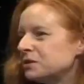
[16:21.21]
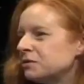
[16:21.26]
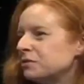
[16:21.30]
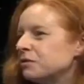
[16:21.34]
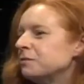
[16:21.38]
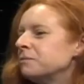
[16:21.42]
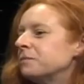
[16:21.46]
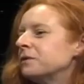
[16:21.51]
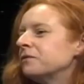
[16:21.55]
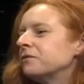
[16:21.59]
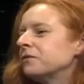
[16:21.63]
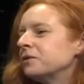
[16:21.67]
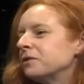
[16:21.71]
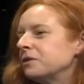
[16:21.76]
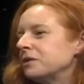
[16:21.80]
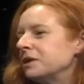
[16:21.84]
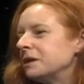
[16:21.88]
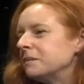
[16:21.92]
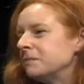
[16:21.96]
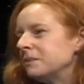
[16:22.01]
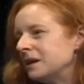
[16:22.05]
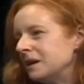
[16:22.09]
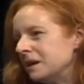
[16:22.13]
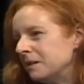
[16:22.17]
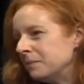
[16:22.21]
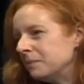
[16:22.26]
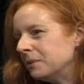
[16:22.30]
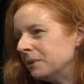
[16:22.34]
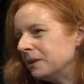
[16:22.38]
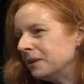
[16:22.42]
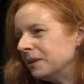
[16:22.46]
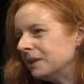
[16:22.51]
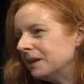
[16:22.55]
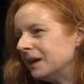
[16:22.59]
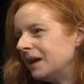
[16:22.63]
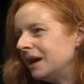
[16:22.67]
group of 30
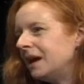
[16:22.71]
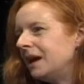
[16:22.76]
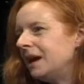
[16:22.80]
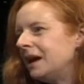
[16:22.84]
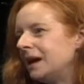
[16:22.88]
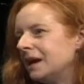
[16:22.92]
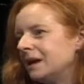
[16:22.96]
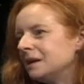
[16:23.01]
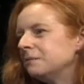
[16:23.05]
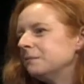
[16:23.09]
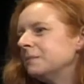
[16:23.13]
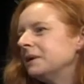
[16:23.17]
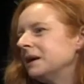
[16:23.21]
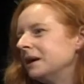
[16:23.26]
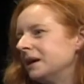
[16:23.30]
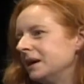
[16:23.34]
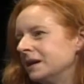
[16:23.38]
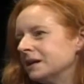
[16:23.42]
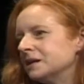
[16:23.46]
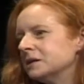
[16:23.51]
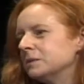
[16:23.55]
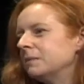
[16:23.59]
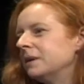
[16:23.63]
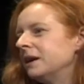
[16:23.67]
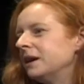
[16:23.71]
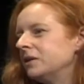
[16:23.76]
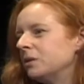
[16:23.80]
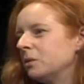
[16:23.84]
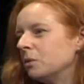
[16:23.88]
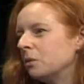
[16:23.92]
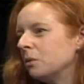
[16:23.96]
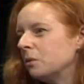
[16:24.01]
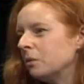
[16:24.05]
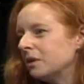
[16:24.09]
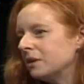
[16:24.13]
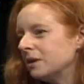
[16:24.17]
people handpicked by the
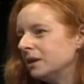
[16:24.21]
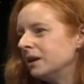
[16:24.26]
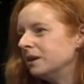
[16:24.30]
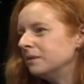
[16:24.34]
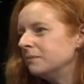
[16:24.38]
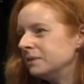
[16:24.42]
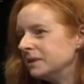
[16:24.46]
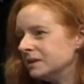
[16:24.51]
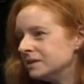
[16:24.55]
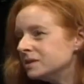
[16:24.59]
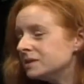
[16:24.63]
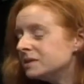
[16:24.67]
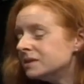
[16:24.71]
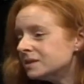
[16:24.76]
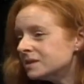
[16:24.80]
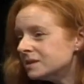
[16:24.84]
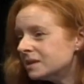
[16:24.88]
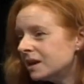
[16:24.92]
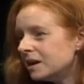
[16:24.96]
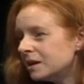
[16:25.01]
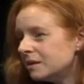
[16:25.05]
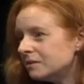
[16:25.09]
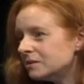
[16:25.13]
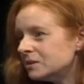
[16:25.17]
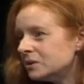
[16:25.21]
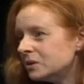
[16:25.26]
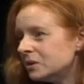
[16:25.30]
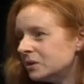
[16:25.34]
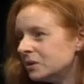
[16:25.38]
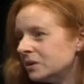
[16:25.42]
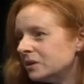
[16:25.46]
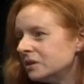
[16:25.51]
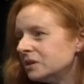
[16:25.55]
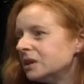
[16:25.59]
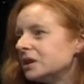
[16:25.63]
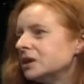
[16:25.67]
Oregon Business
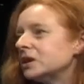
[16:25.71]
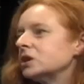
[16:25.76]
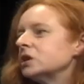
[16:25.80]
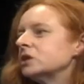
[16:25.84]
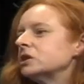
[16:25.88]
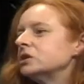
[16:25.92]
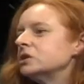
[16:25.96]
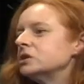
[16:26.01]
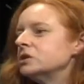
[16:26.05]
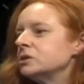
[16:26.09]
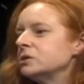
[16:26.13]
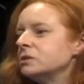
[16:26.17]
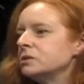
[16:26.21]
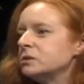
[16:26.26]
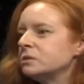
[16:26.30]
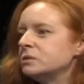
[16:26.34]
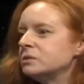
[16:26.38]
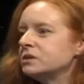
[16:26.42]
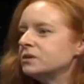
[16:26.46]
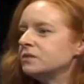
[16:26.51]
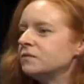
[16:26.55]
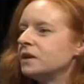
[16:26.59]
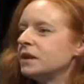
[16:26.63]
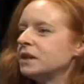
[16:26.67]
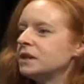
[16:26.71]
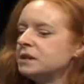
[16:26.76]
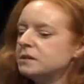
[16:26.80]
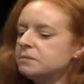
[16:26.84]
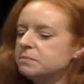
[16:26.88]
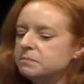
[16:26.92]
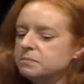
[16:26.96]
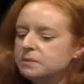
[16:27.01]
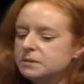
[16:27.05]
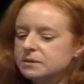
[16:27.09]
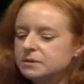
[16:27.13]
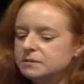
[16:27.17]
Council to develop
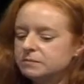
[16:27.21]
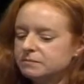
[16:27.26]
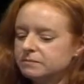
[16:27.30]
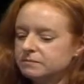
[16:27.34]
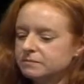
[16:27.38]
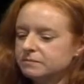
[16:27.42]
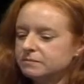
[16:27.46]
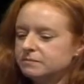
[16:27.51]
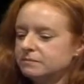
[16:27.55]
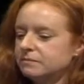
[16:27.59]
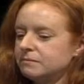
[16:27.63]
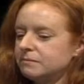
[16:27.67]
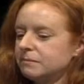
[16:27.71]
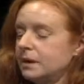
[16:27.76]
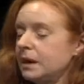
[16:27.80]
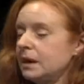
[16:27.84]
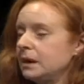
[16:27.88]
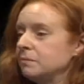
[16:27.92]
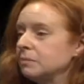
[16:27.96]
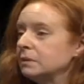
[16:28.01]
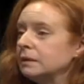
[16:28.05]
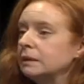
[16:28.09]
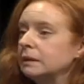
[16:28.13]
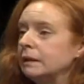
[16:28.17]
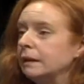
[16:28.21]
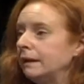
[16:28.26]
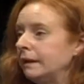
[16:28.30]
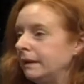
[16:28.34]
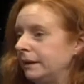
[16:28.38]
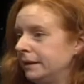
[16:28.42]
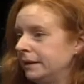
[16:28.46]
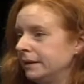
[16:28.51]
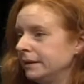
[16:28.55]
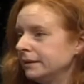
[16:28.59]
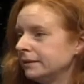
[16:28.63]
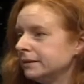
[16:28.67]
a
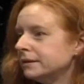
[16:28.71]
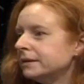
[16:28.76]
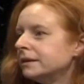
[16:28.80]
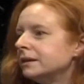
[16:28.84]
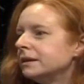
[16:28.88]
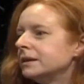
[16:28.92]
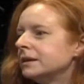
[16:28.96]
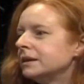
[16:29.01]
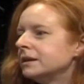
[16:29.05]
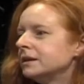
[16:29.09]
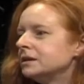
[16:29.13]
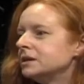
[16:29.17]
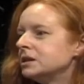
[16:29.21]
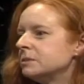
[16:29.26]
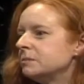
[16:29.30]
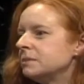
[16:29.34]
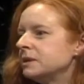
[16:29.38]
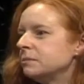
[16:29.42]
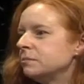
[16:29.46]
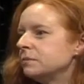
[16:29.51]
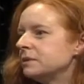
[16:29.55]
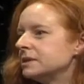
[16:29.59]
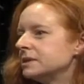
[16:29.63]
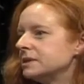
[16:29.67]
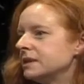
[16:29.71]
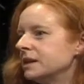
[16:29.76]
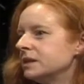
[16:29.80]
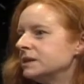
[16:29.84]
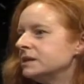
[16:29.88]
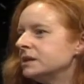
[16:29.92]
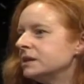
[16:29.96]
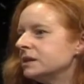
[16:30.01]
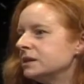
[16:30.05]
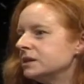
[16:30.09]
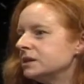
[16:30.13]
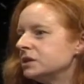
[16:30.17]
plan to be
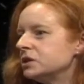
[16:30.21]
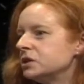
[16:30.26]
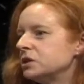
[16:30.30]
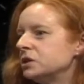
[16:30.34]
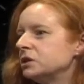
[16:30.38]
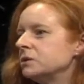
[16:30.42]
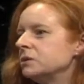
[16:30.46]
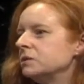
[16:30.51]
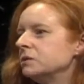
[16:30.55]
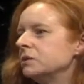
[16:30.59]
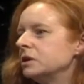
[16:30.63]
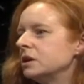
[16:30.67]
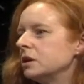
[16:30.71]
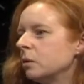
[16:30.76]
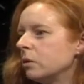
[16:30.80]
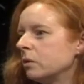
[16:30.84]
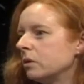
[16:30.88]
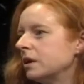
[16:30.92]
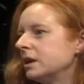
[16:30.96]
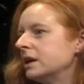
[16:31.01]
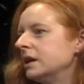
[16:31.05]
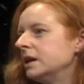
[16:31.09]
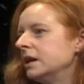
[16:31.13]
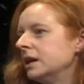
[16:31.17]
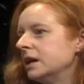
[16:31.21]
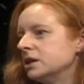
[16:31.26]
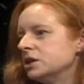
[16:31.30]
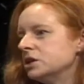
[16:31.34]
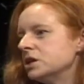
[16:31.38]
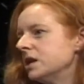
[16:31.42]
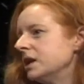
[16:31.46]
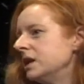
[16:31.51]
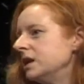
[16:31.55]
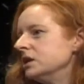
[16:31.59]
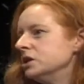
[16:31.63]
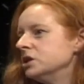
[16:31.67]
presented to the Oregon
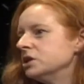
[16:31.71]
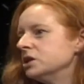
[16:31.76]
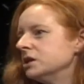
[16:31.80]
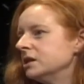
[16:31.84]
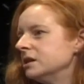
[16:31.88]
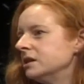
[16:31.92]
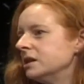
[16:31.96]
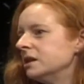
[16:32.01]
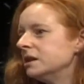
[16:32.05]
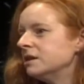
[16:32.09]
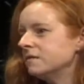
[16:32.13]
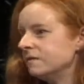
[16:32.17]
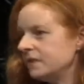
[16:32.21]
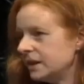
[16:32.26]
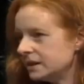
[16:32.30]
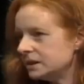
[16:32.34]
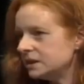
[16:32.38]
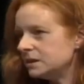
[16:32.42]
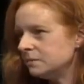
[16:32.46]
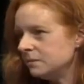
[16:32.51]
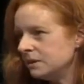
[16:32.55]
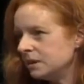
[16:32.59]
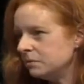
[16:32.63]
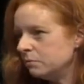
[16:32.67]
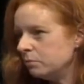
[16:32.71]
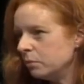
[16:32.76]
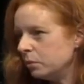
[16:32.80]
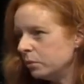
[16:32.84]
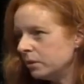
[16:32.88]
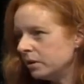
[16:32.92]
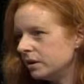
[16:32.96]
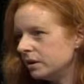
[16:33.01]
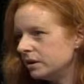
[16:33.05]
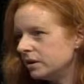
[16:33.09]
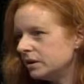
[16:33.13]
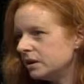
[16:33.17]
Education Investment
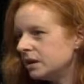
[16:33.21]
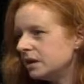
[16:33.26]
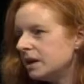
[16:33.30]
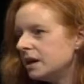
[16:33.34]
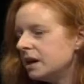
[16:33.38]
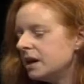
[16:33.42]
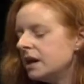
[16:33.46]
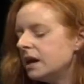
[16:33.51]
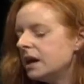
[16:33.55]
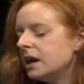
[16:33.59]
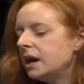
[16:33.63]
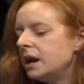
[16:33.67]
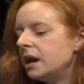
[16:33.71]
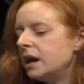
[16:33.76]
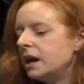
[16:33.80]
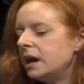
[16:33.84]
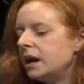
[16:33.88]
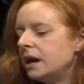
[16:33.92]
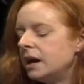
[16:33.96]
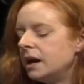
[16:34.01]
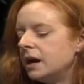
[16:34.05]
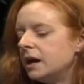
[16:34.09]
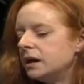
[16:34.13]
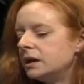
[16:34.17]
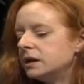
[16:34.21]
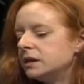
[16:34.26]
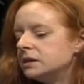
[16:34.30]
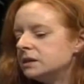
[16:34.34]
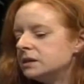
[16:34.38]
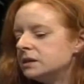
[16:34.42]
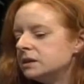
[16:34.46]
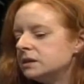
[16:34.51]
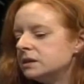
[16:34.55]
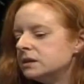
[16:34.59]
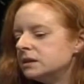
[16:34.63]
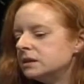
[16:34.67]
Board. And
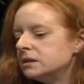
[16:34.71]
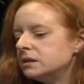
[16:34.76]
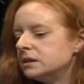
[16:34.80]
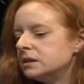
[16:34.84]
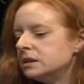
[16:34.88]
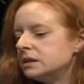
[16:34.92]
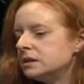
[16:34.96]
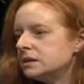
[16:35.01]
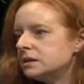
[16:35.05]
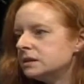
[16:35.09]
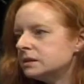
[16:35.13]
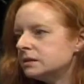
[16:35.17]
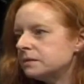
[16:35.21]
this